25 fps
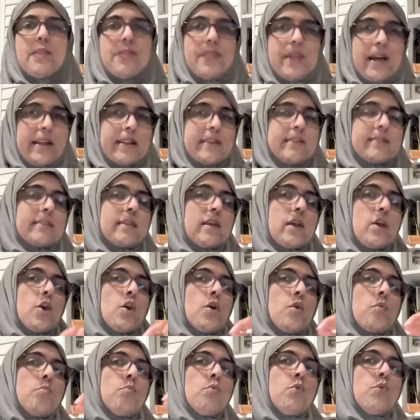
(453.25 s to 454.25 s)
that is
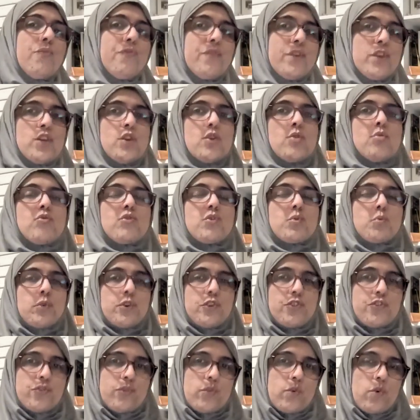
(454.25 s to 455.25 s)
moving you
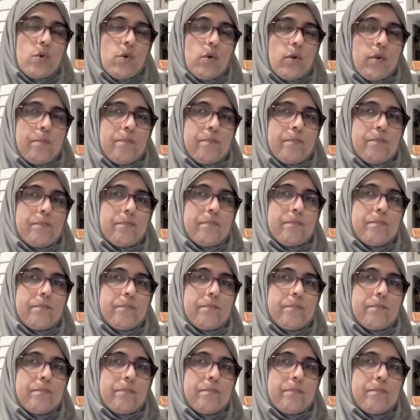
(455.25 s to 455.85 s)
towards your goal.